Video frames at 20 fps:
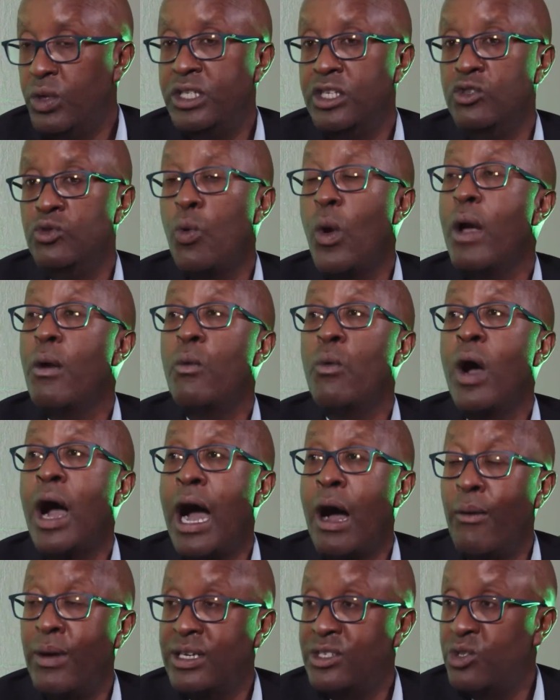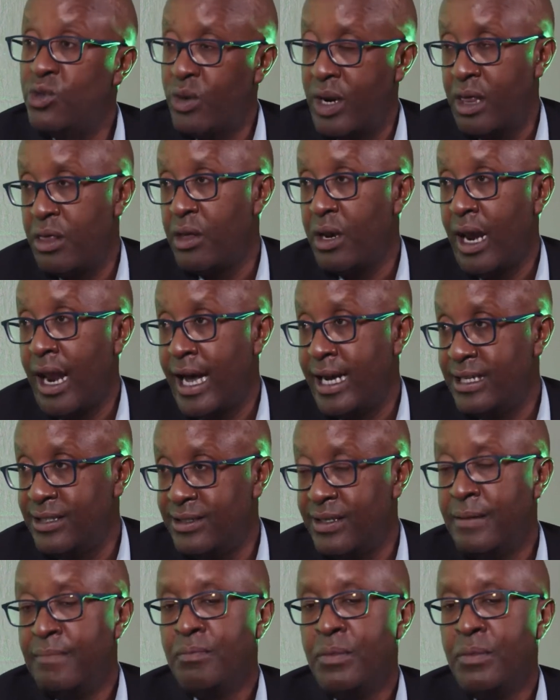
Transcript: which is where our strength lies.